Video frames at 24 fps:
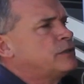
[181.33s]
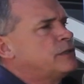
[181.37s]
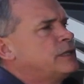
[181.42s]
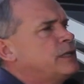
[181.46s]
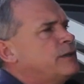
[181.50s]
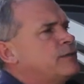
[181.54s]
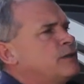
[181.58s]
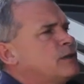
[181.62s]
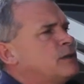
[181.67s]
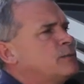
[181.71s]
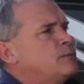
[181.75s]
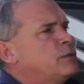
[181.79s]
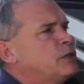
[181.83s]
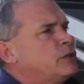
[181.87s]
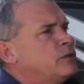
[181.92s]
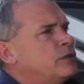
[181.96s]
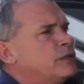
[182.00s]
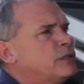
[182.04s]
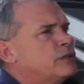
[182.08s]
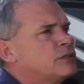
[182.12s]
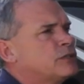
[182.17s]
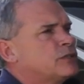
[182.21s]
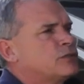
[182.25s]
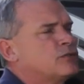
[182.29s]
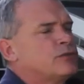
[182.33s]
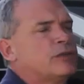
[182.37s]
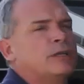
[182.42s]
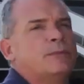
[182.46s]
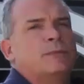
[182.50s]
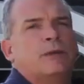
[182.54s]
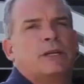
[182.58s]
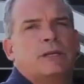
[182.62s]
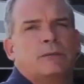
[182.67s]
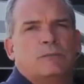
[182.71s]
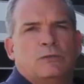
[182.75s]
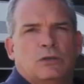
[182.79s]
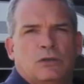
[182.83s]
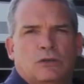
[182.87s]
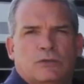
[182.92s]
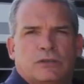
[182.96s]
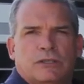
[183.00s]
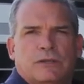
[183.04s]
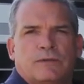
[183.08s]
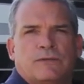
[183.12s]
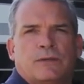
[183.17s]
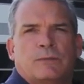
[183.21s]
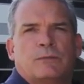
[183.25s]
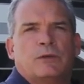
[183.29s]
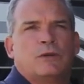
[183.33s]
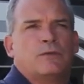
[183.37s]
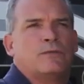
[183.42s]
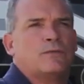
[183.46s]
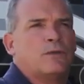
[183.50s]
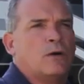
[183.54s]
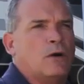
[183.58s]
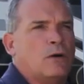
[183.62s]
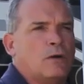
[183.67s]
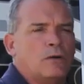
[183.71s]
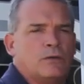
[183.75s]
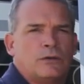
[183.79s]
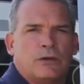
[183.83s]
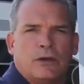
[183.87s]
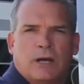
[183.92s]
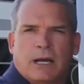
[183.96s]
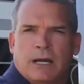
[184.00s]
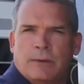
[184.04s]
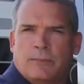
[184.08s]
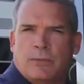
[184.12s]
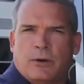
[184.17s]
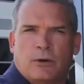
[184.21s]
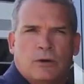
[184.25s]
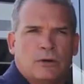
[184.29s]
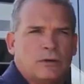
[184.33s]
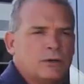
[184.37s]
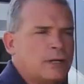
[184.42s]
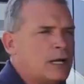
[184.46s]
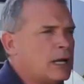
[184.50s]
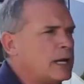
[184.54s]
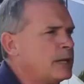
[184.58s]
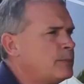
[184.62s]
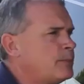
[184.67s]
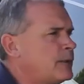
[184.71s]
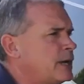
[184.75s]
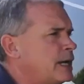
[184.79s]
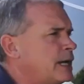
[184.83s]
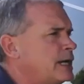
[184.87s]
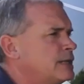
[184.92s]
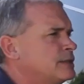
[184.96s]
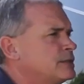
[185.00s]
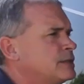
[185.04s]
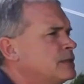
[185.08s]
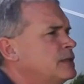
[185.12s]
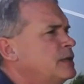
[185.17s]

to give you the ability to stream any music from your phone, your iPads.